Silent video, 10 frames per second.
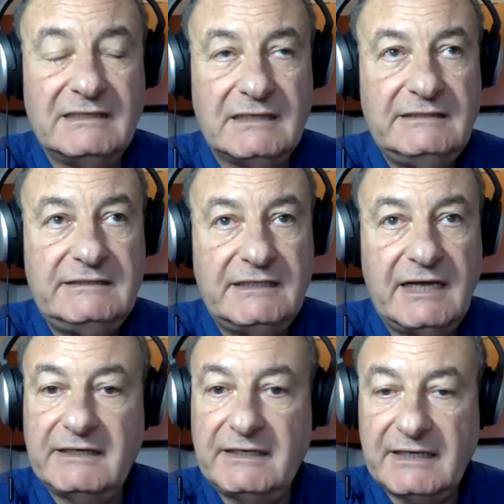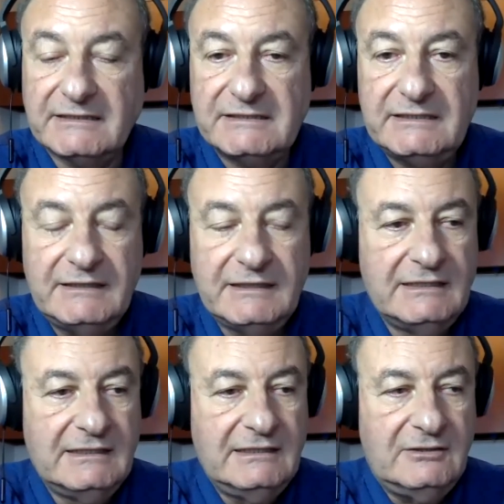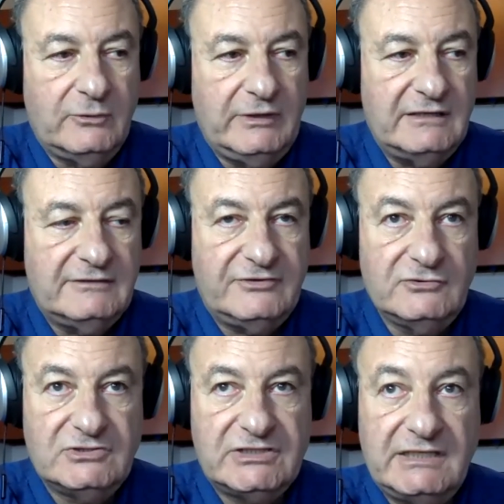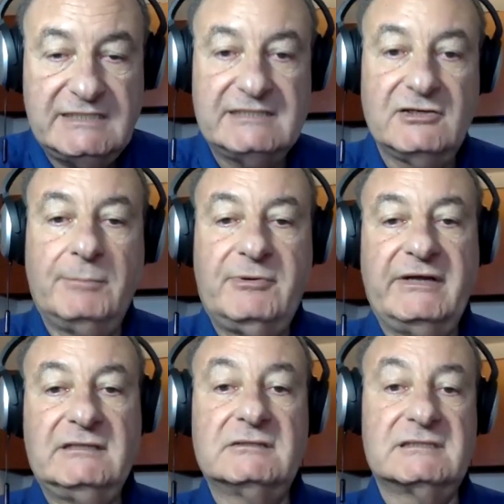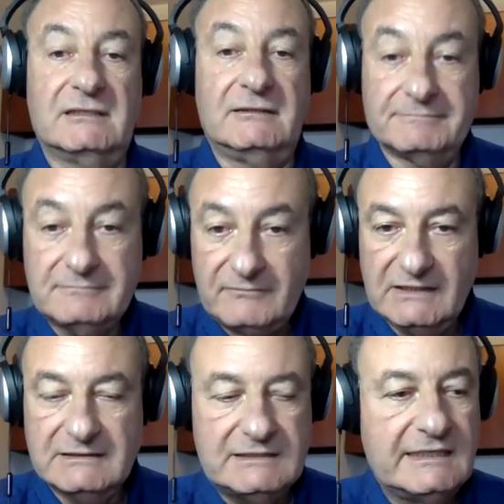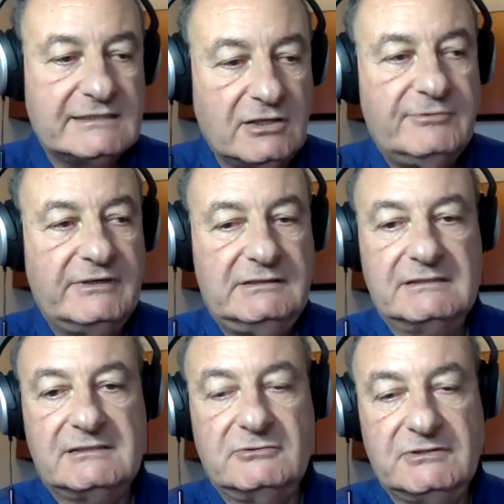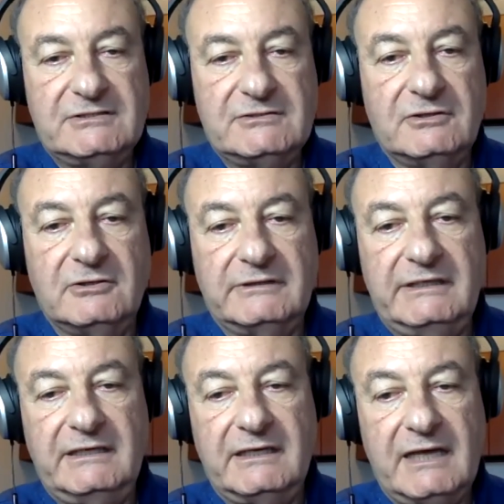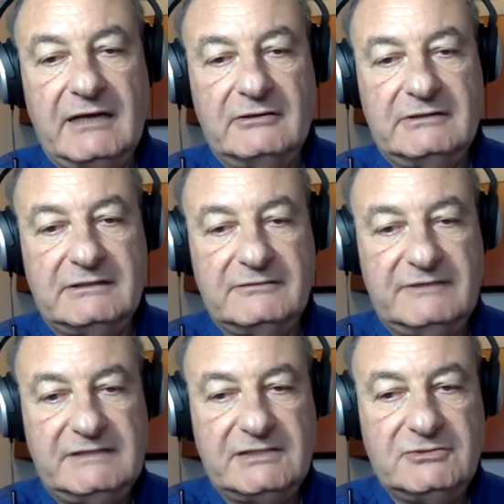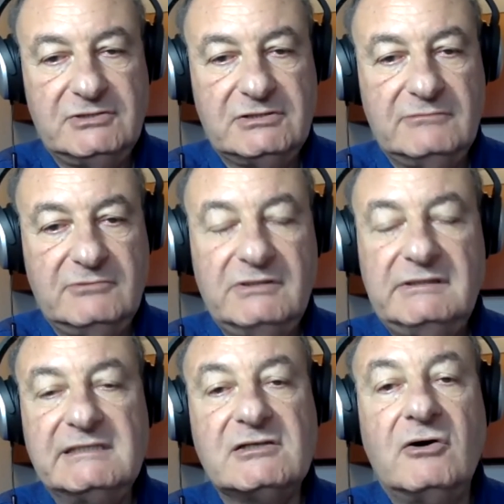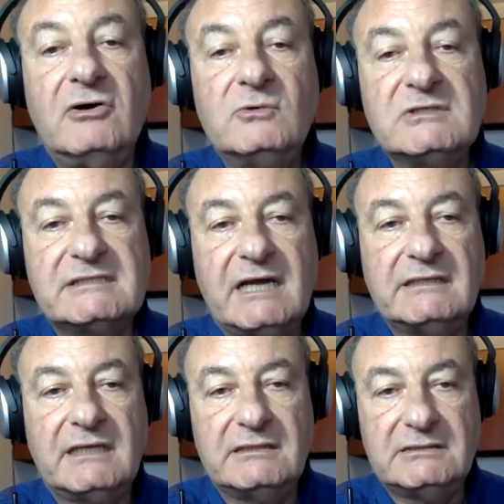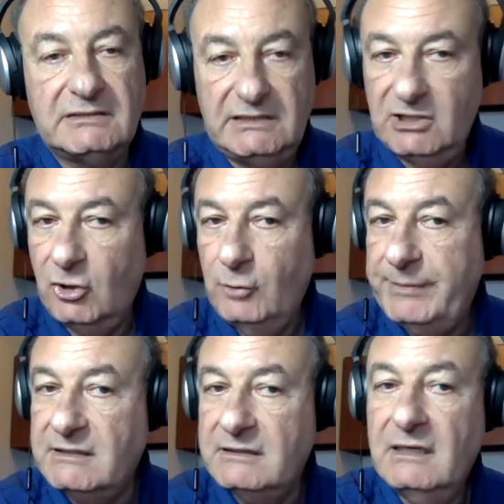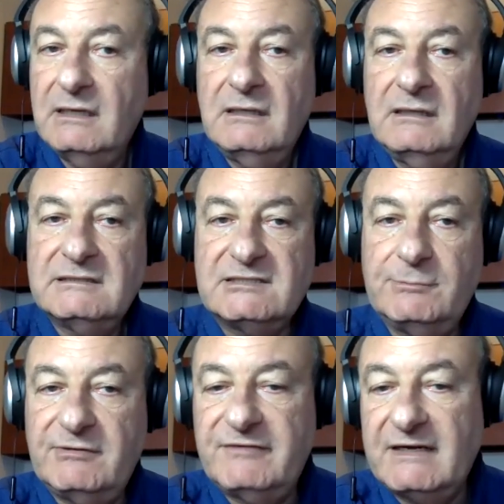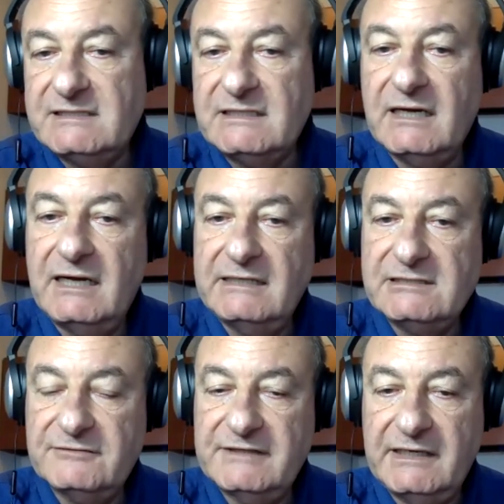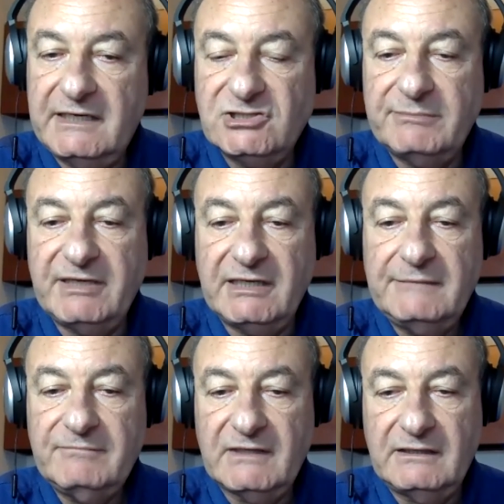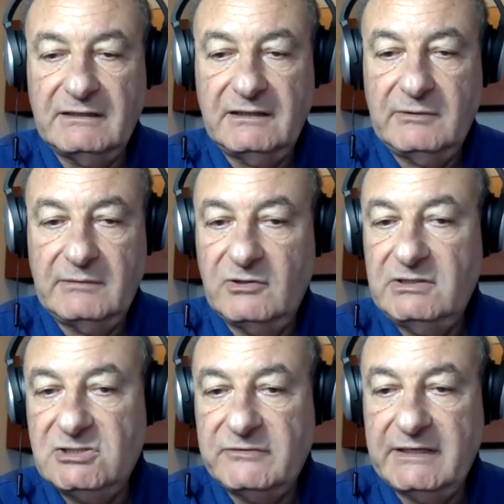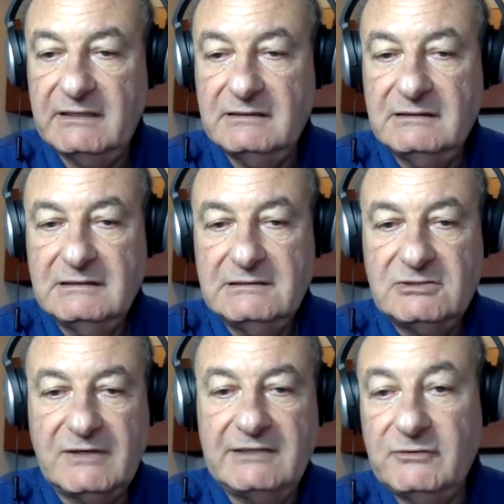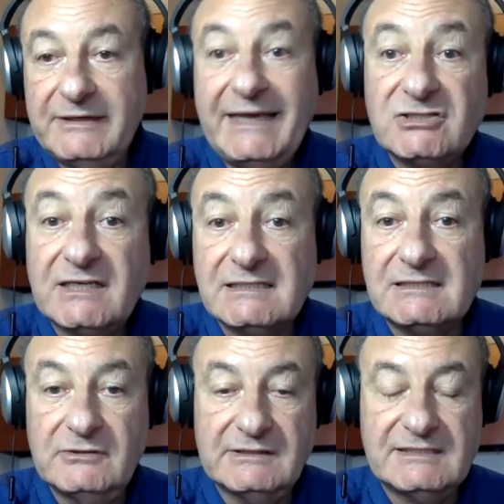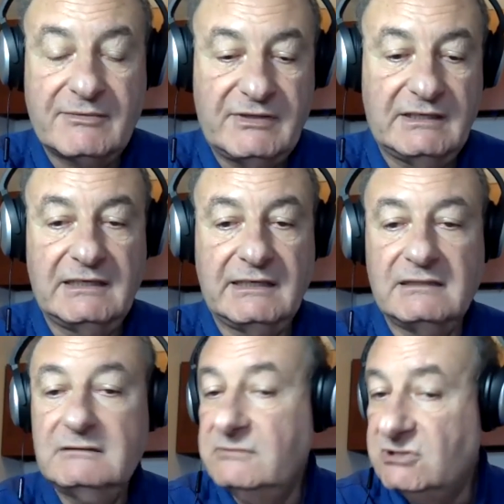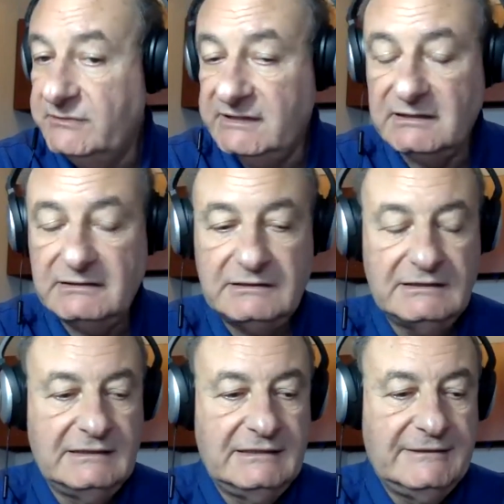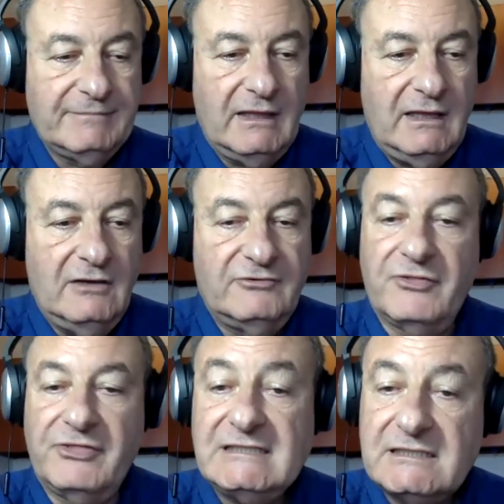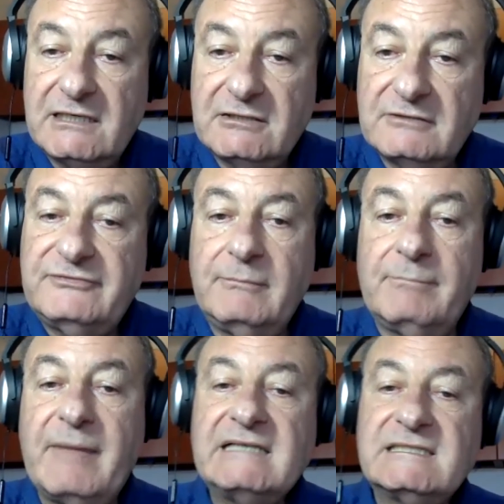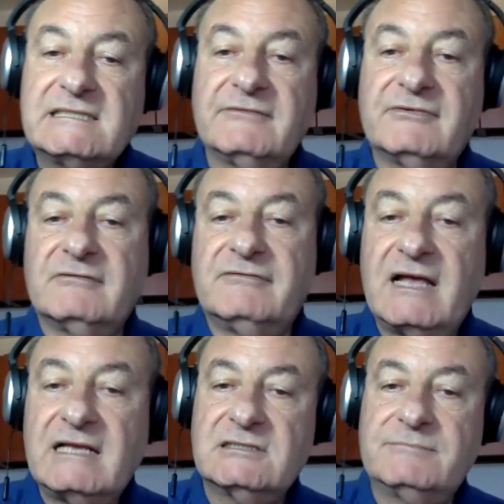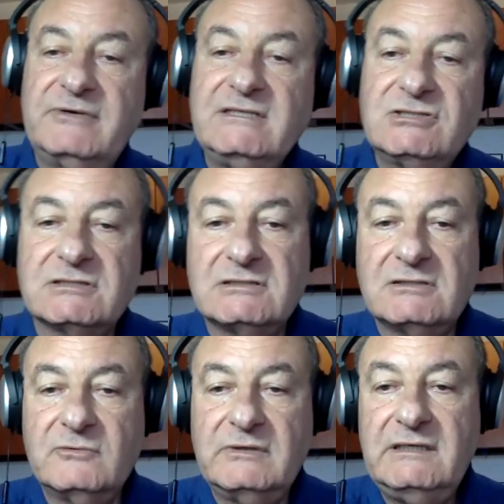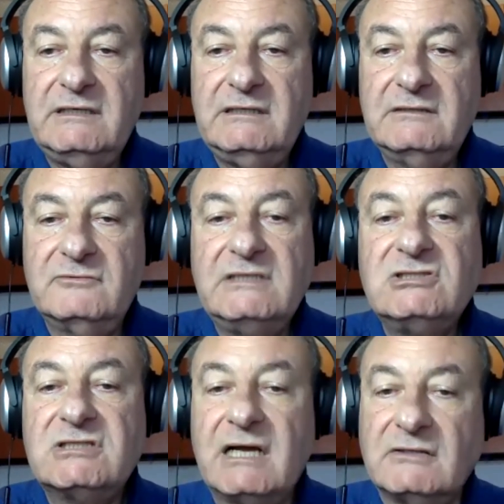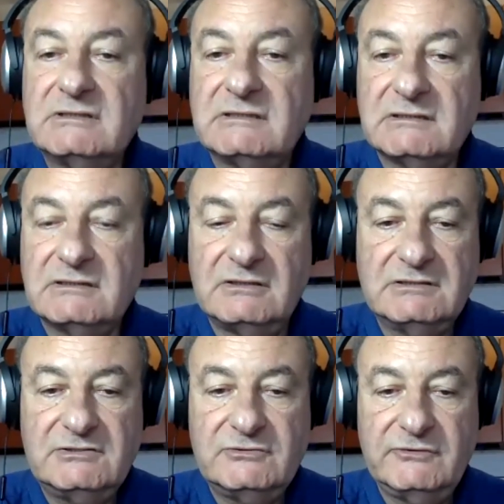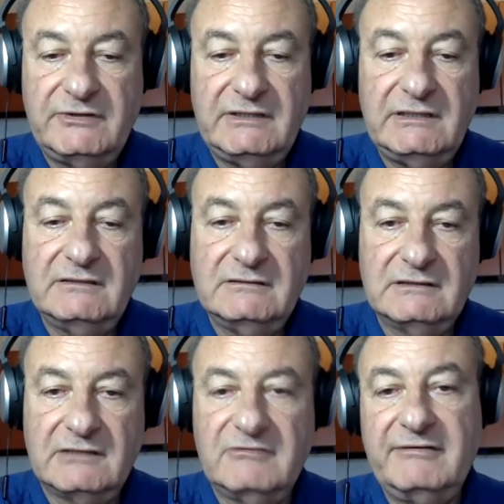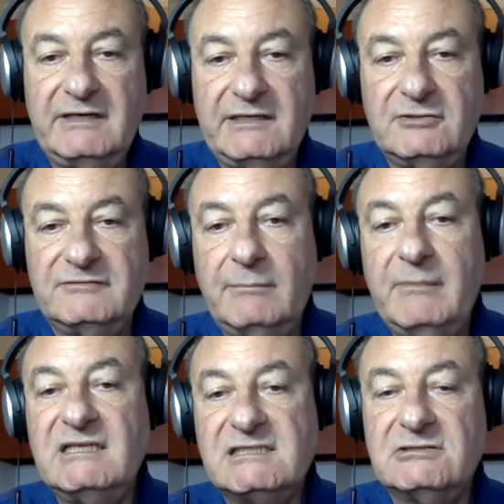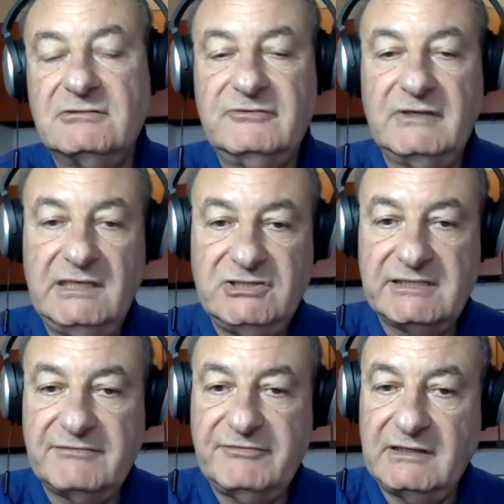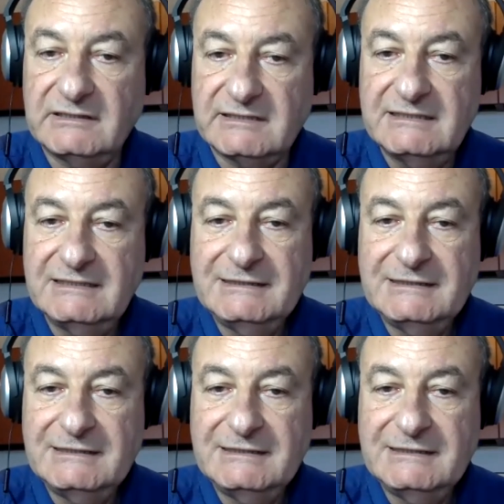89 and 90. We had few JDC operators, 6 operators who used to go in and out and visit Jewish communities. All was done under the open supervising eyes of the KGB, and they were monitoring, trying to catch us doing something illegal, which we didn't. For this kind of massive, vast operation, we reached out and got to the equivalent of the Minister of Religious Affairs